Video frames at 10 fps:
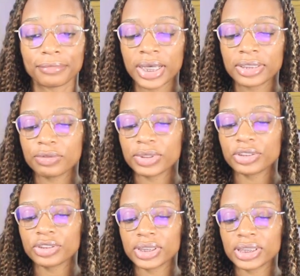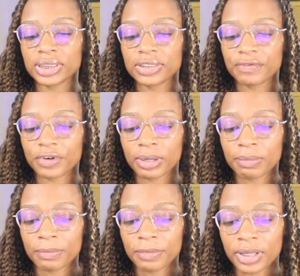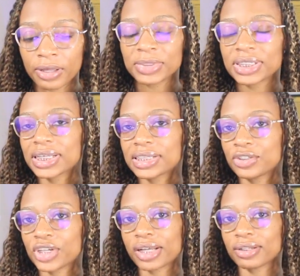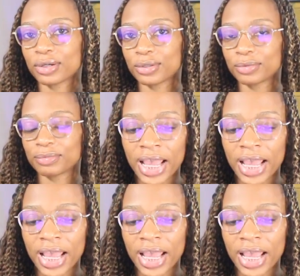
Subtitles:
Next question is from, I'm gonna say Jallo.